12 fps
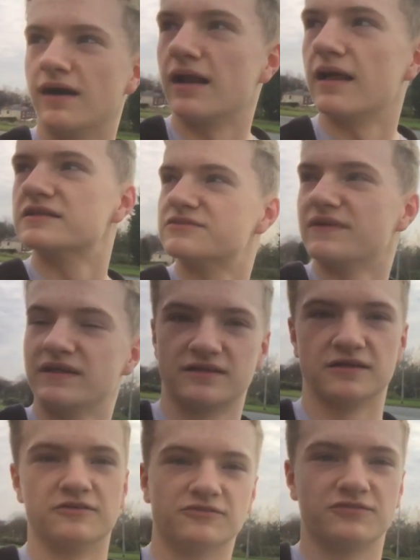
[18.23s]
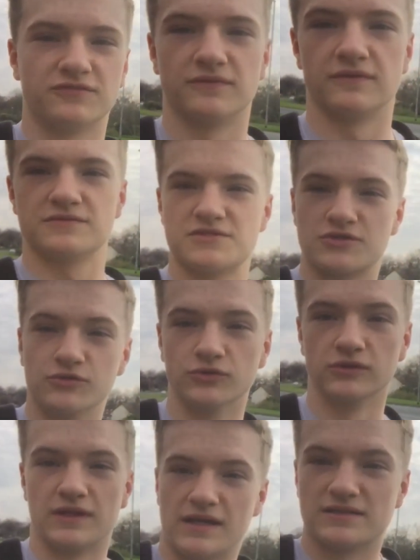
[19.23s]
I like to think of
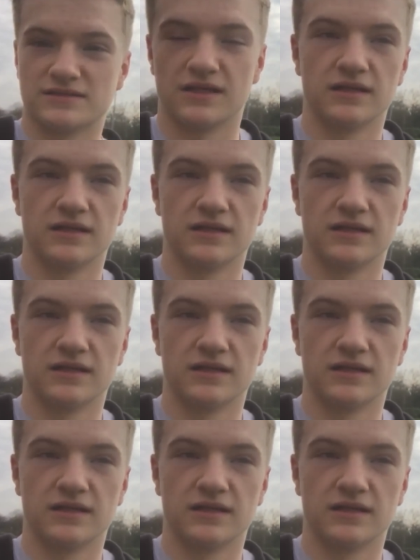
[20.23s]
school as